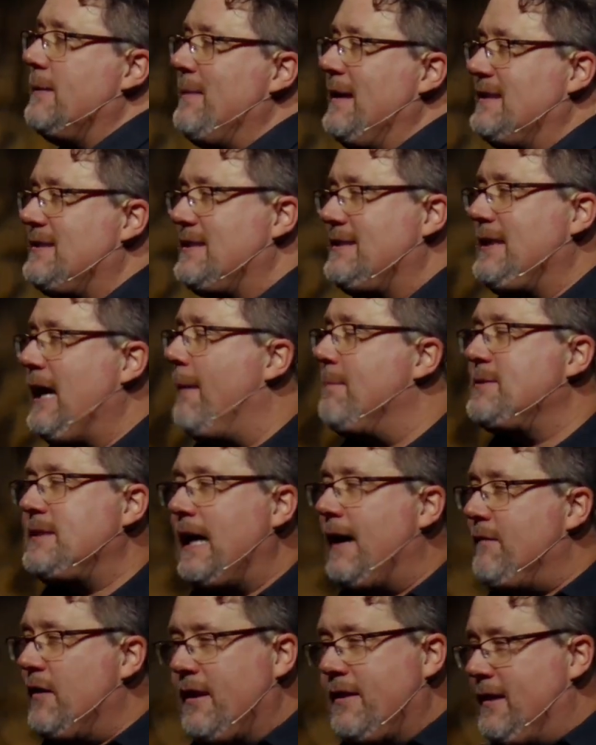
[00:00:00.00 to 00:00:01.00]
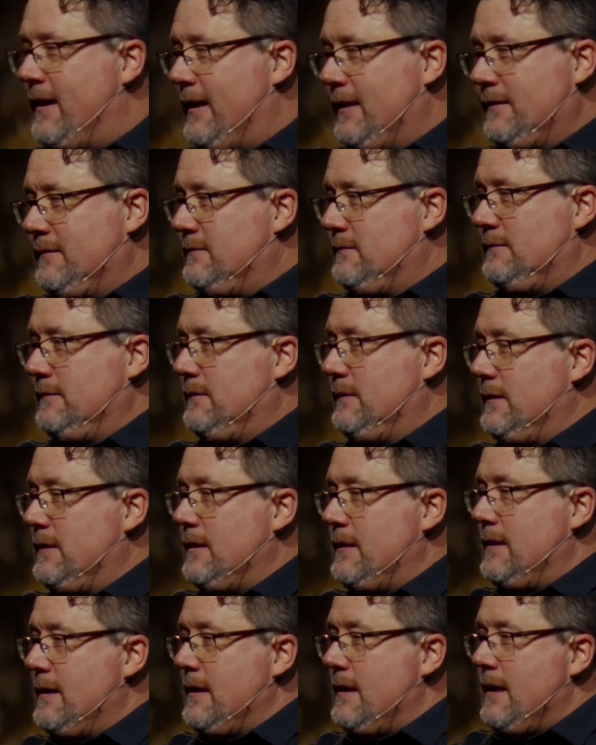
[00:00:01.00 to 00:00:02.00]
him, he stops everything.
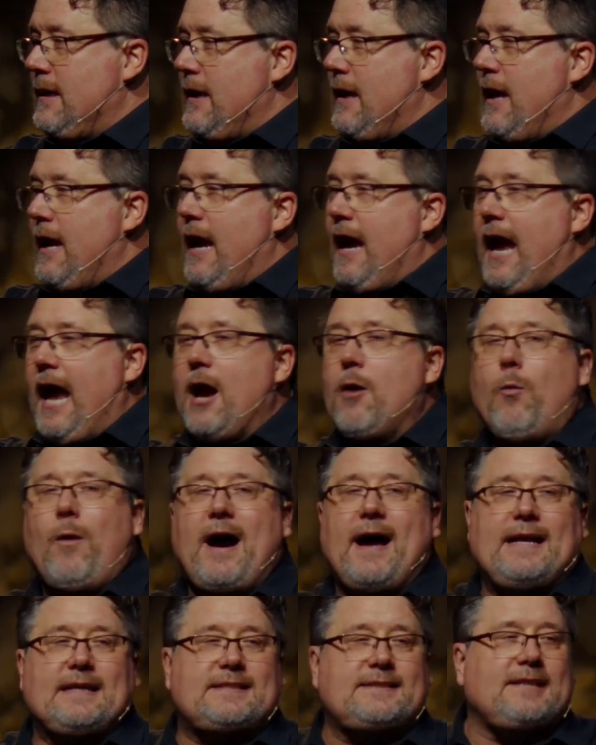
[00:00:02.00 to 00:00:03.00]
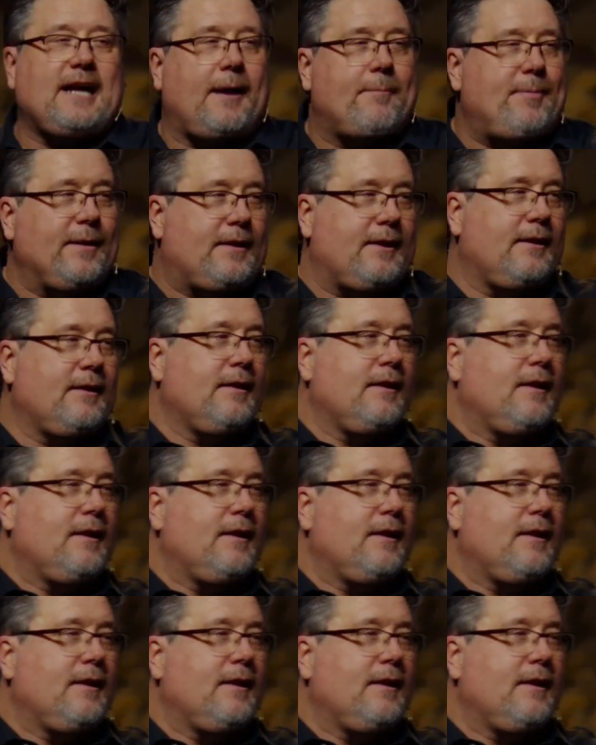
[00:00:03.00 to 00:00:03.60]
And why did he stop it?